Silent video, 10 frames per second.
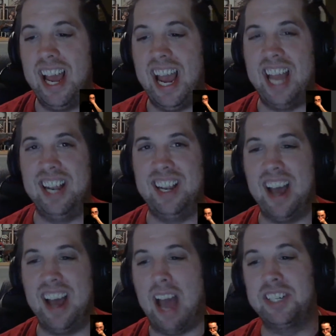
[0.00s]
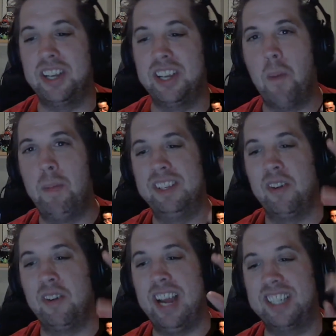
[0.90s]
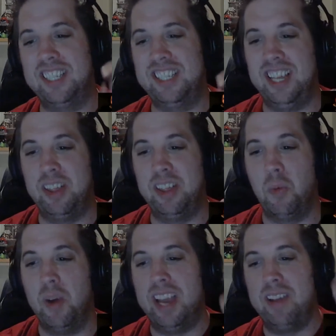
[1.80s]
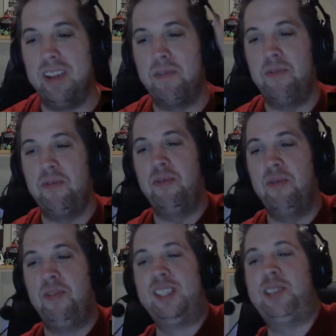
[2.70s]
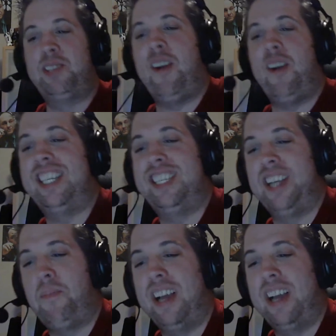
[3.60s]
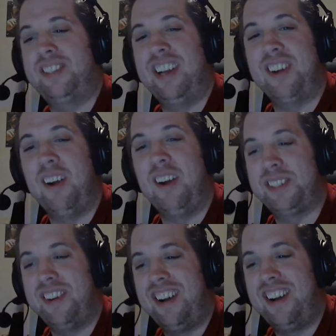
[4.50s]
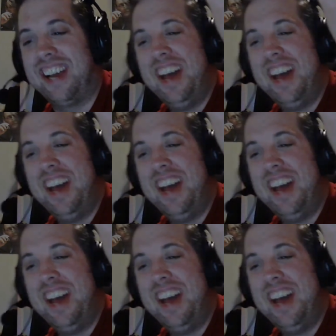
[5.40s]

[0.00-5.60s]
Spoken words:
and actually opens the door. You actually see the wing stretch up like Stretch Armstrong,